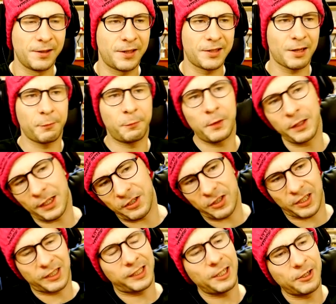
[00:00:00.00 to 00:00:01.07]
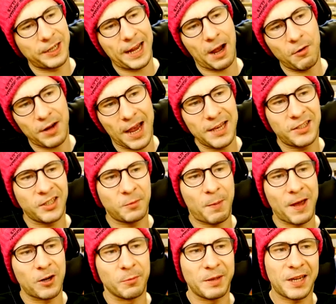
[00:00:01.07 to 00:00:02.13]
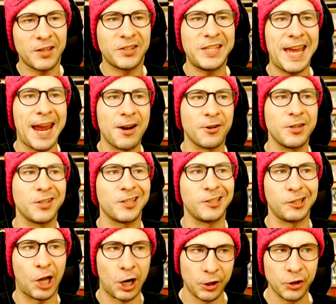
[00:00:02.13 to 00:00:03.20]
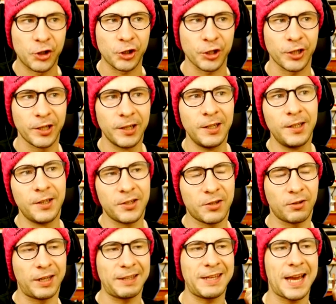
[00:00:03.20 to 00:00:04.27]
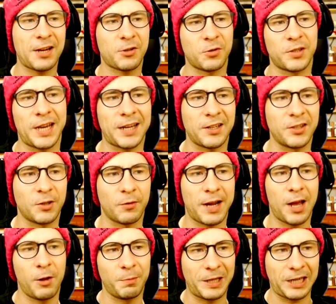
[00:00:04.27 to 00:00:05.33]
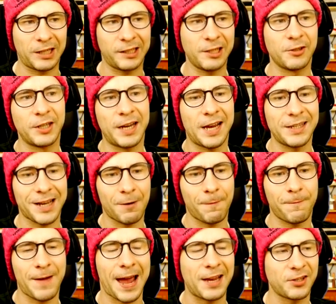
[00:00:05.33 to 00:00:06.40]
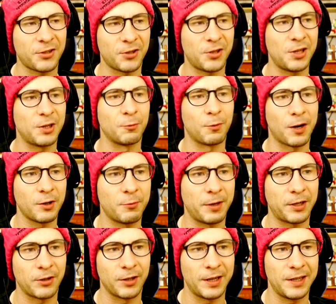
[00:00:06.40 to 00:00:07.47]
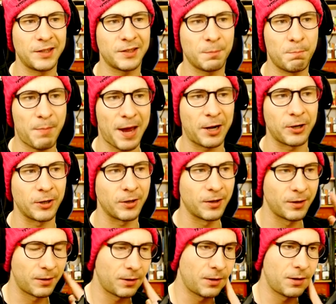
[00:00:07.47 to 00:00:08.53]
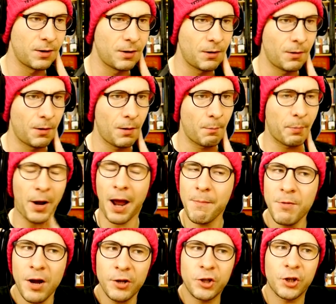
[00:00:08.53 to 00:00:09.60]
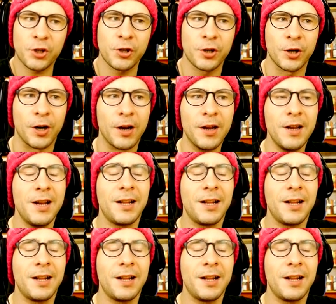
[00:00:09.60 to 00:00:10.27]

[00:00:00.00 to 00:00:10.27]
Because I feel like just clearing out guys is better because the area is larger. So, like, the extra seconds don't help. Like, clearing guys out faster so you can run quicker is better. But I'm not sure.